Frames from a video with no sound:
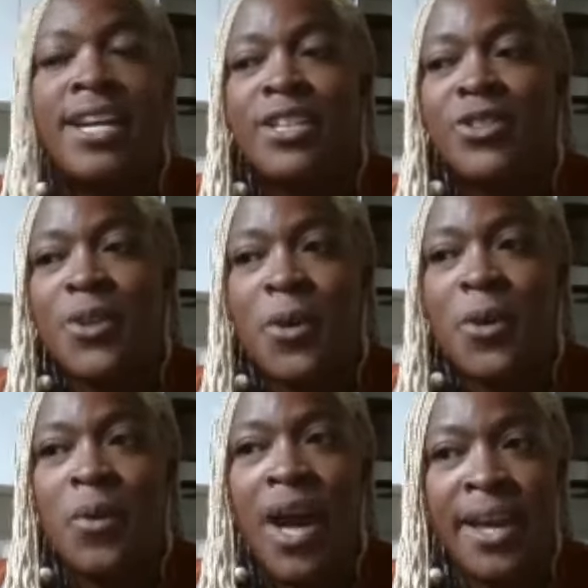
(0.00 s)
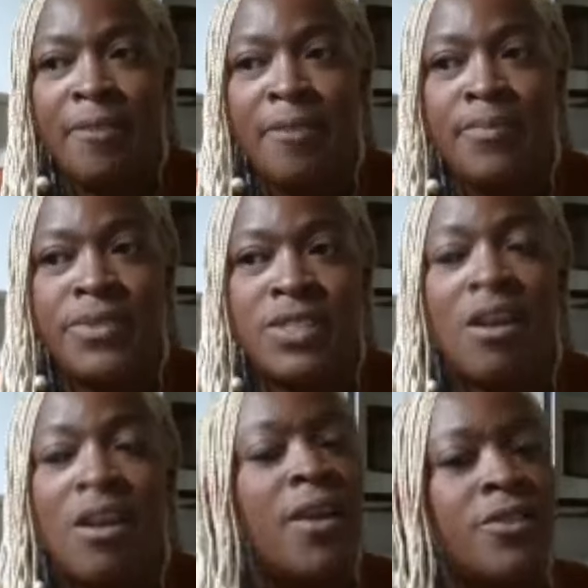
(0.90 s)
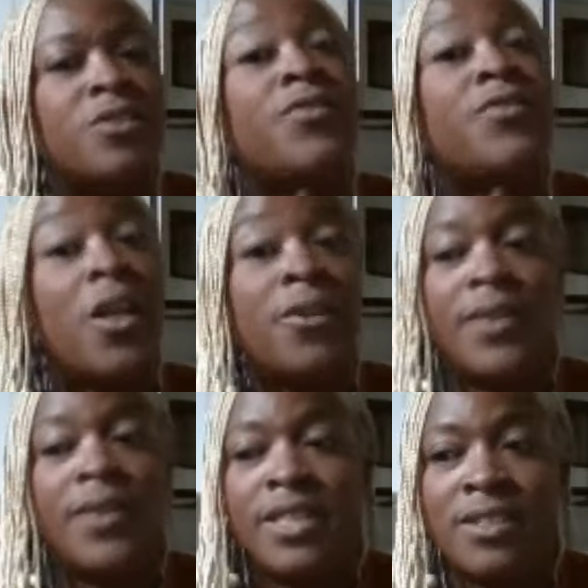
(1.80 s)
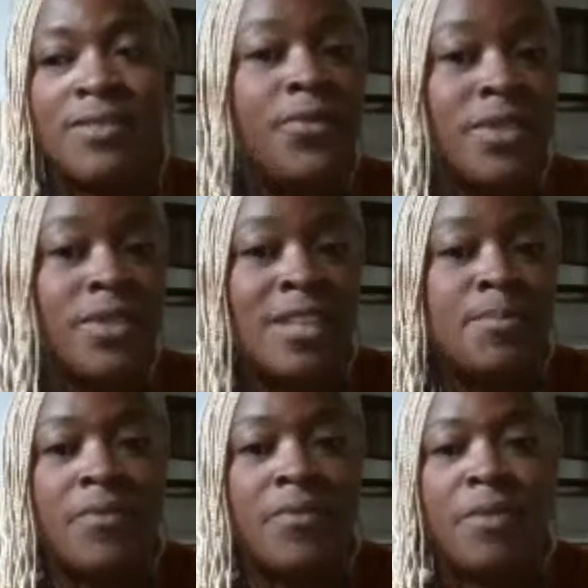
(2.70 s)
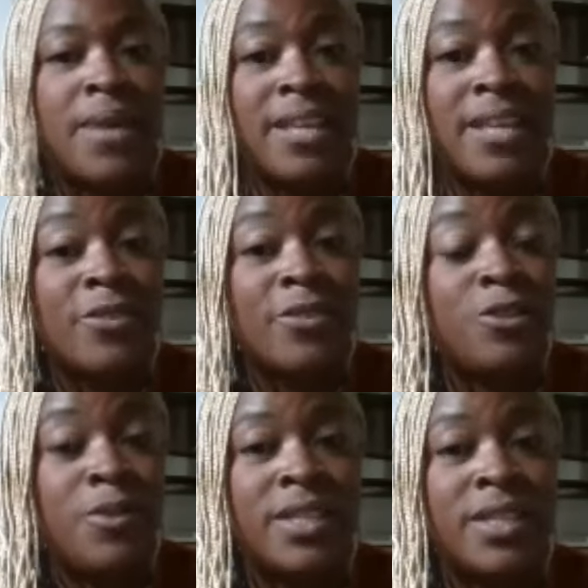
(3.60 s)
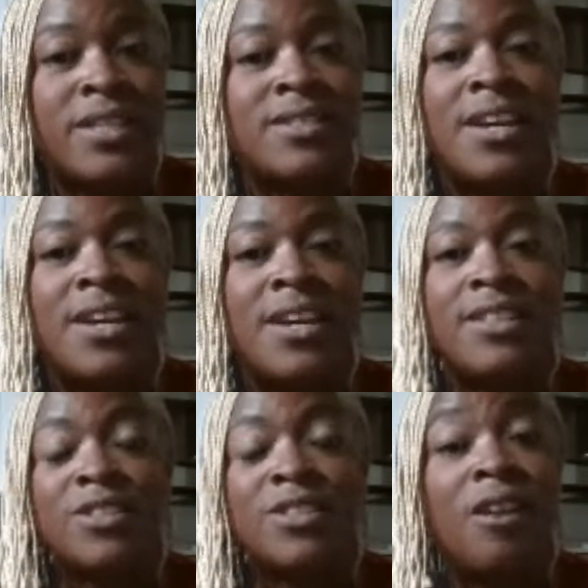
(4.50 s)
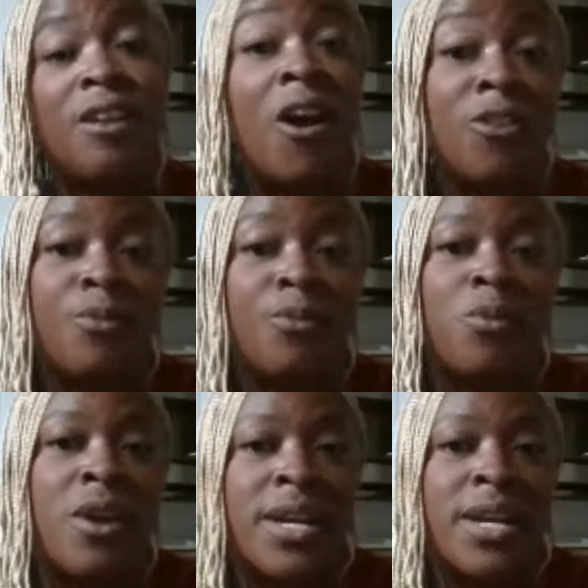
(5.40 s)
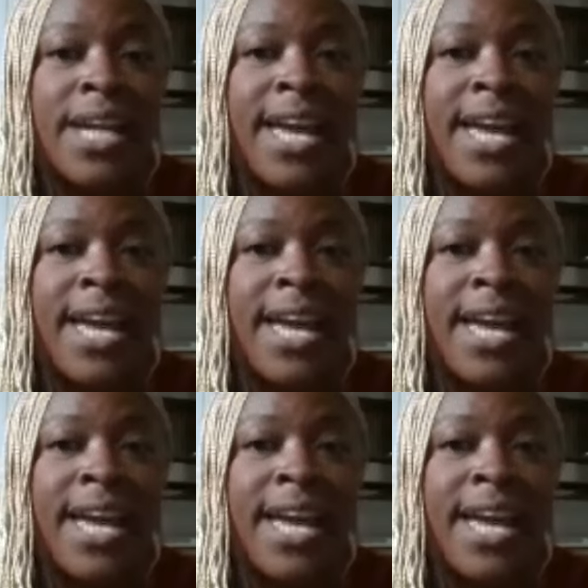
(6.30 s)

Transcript: So I am just honored to follow in the footsteps of the many that are doing this this good, honorable work,